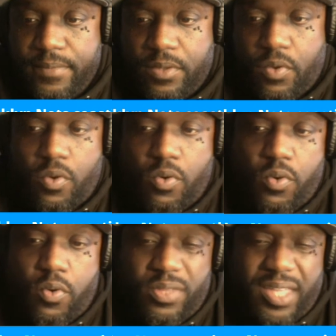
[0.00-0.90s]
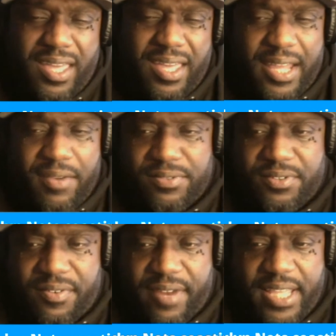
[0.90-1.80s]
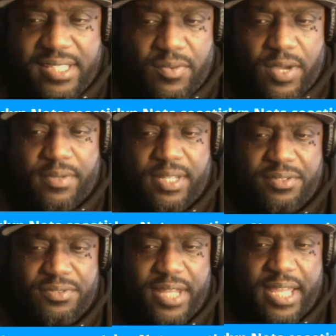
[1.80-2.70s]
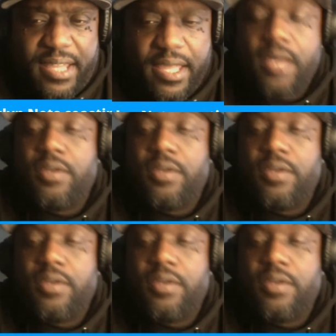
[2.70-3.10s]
Oh, yeah, that was crazy. Why would they do that?